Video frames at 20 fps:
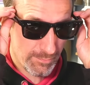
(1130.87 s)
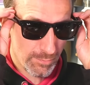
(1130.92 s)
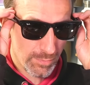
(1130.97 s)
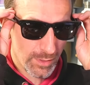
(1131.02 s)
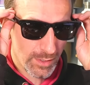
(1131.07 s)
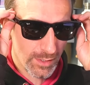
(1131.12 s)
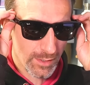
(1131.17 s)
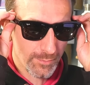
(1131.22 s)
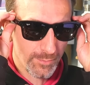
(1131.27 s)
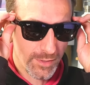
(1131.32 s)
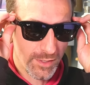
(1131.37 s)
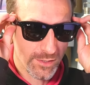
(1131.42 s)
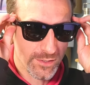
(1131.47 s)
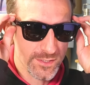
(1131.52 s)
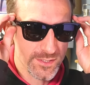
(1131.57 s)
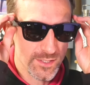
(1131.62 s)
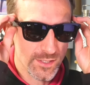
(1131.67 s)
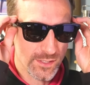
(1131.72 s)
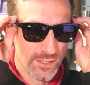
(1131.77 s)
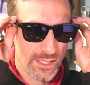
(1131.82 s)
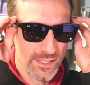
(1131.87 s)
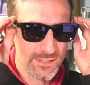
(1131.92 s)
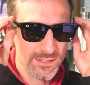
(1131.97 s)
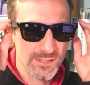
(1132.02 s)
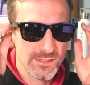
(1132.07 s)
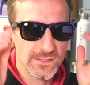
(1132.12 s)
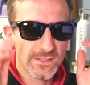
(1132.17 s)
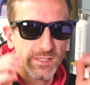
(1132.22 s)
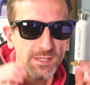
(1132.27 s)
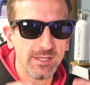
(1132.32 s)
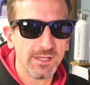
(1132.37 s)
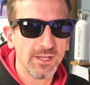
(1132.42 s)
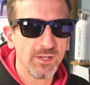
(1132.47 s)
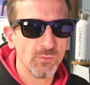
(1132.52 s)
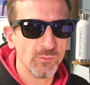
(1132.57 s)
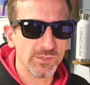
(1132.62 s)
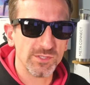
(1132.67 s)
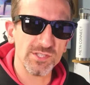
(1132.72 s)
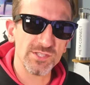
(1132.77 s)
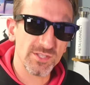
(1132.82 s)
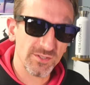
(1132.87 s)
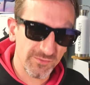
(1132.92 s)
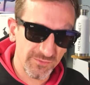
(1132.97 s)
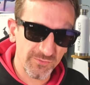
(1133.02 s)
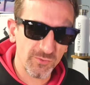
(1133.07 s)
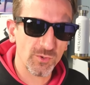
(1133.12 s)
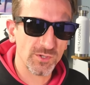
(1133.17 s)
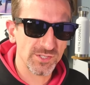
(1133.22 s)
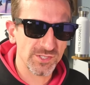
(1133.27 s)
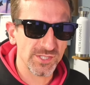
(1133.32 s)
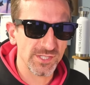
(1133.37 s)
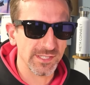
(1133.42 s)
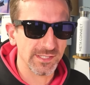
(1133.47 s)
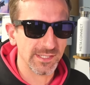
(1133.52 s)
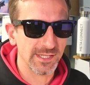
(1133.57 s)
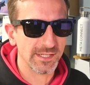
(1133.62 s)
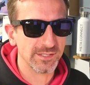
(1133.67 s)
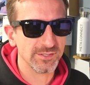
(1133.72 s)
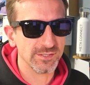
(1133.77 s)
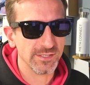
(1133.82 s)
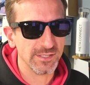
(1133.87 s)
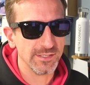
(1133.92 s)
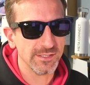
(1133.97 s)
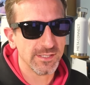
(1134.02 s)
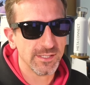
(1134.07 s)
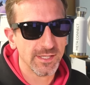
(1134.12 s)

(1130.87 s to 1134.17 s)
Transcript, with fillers: uh, pair of sunglasses, which is unfortunate actually.